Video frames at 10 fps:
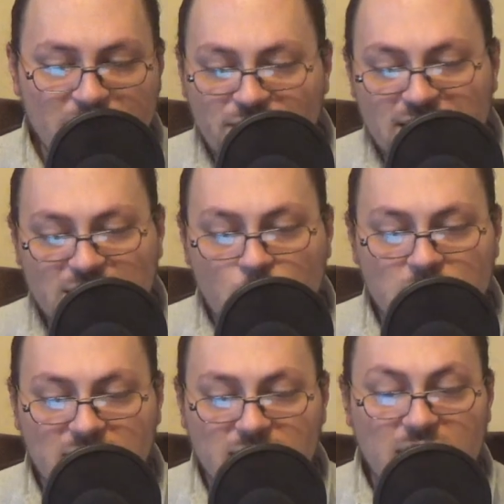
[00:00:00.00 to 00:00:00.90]
So if this
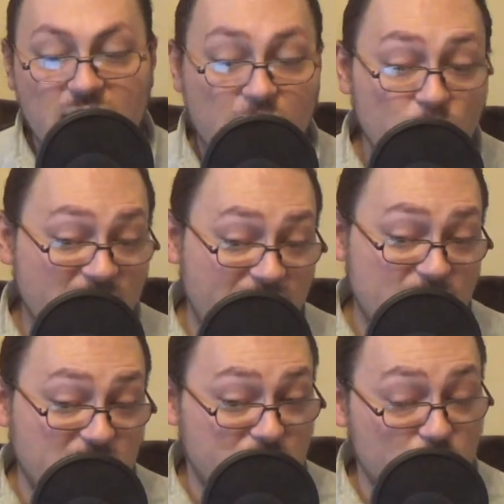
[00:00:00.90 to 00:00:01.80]
order would
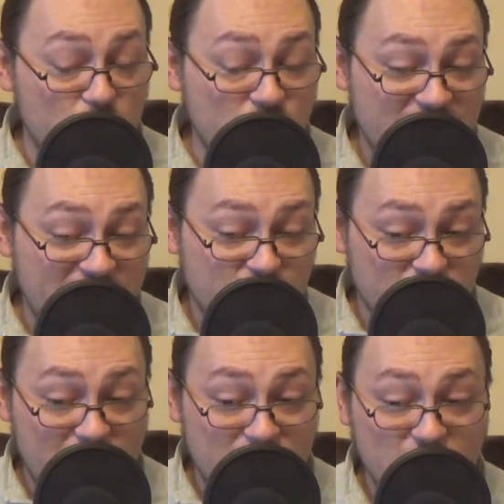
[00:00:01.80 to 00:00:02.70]

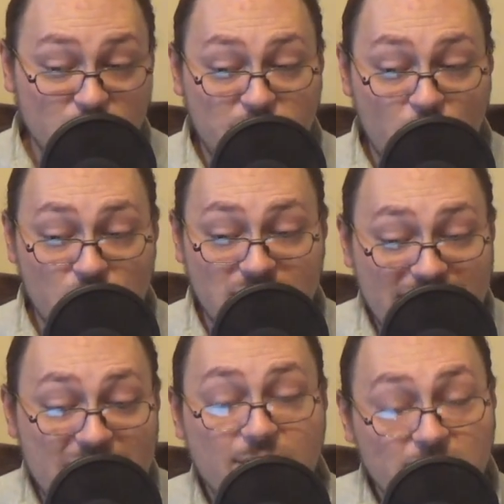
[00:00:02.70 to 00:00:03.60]
have to come into
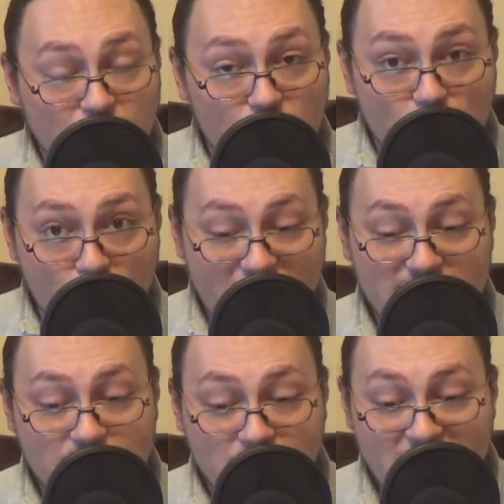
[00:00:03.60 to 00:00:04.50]
force even for
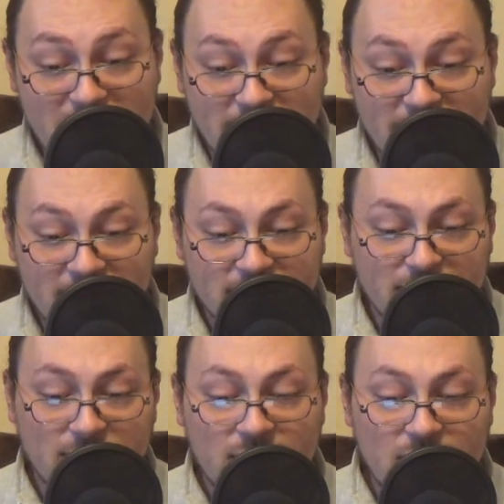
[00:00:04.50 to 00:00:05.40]
1
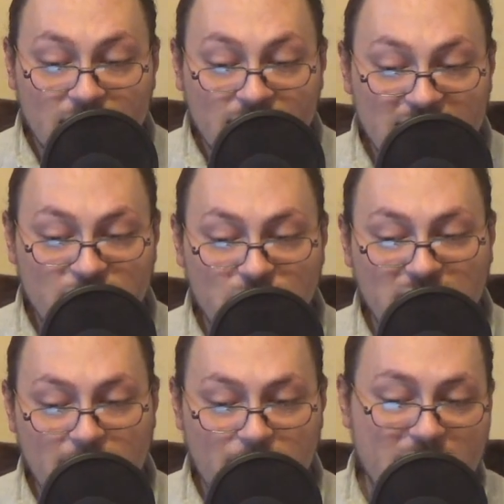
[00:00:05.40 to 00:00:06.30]
minute,
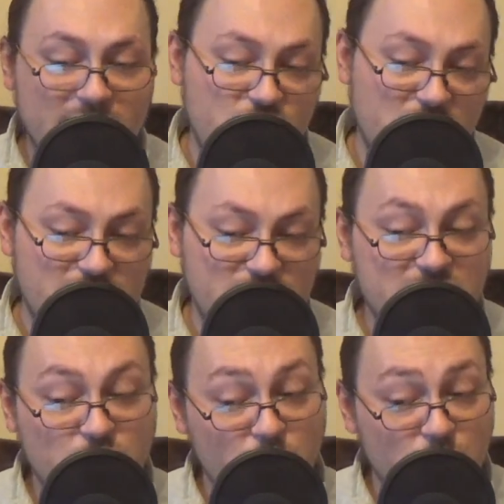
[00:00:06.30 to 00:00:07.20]
this would compel
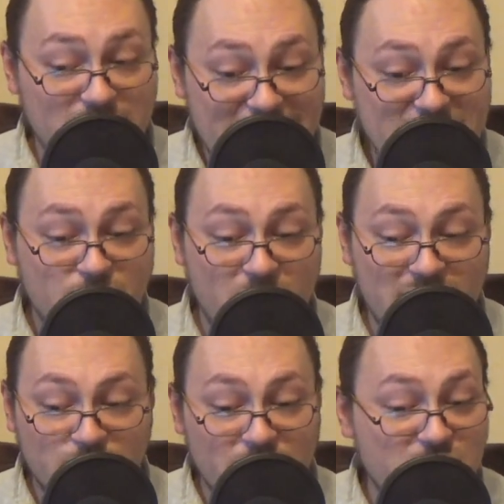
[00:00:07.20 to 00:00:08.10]
judges to use this
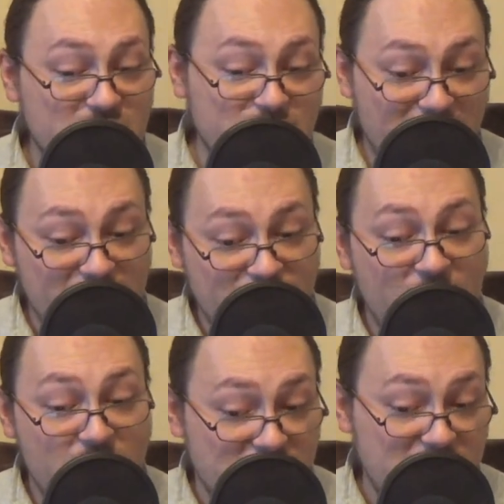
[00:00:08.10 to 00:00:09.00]
one, which is
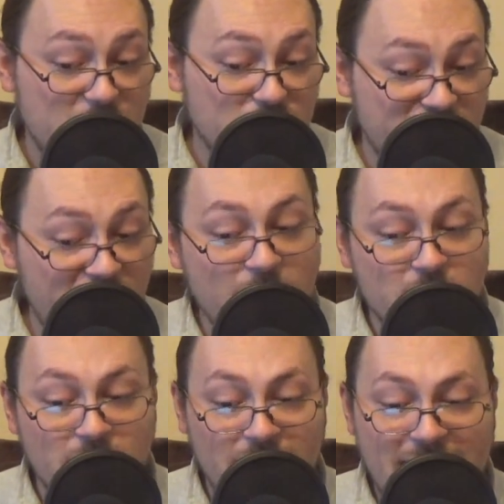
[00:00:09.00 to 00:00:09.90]
by far the most
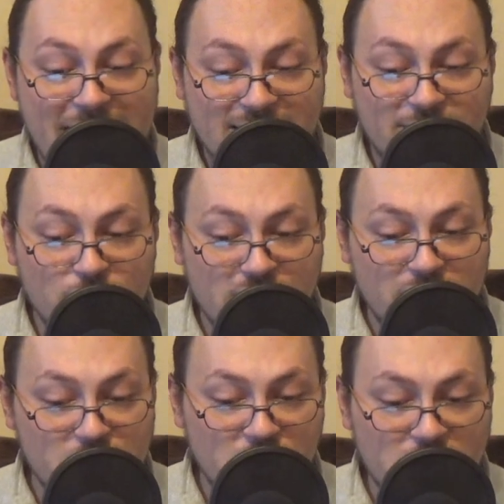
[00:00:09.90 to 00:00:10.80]
favorable act
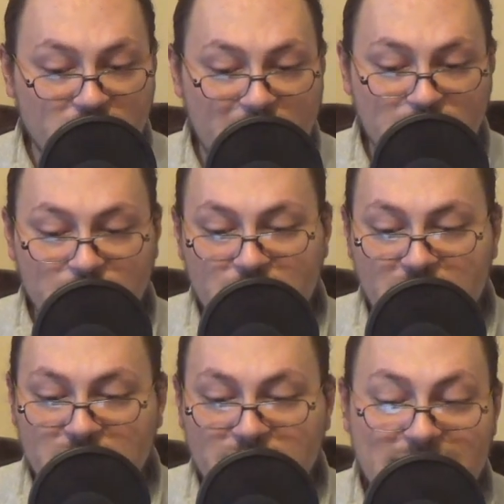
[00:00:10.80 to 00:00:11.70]
for those on corruption
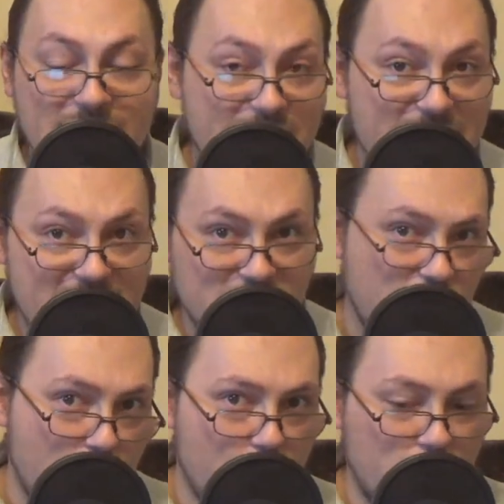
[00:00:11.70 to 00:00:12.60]
charges
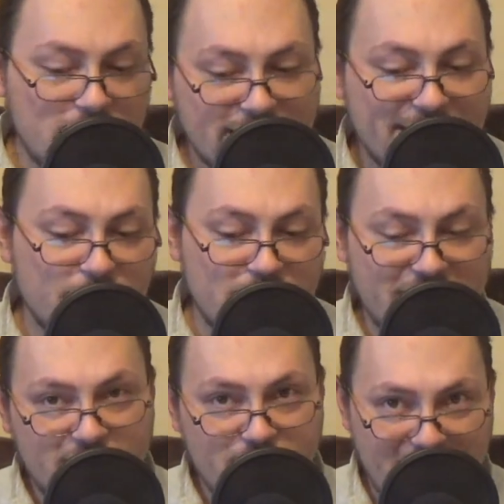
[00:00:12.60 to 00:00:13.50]
in all
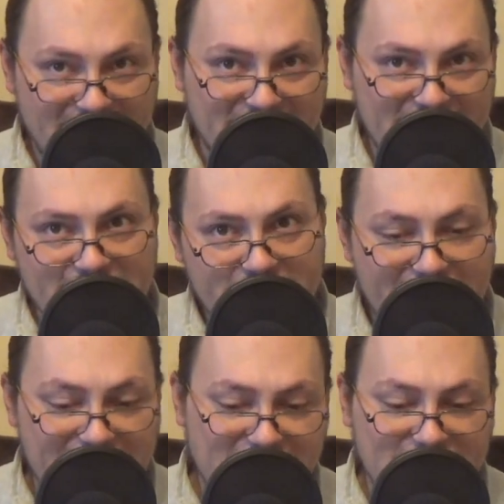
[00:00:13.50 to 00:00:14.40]
current
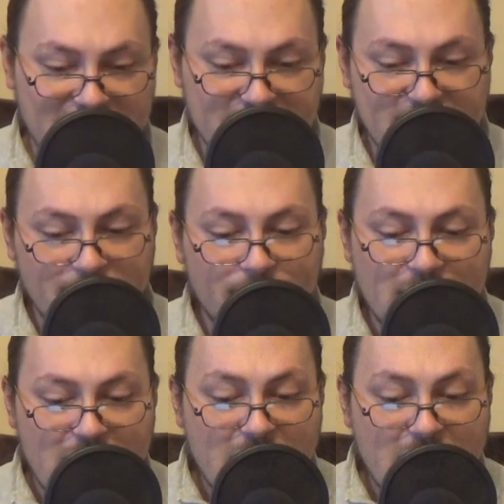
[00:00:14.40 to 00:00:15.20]
pending cases.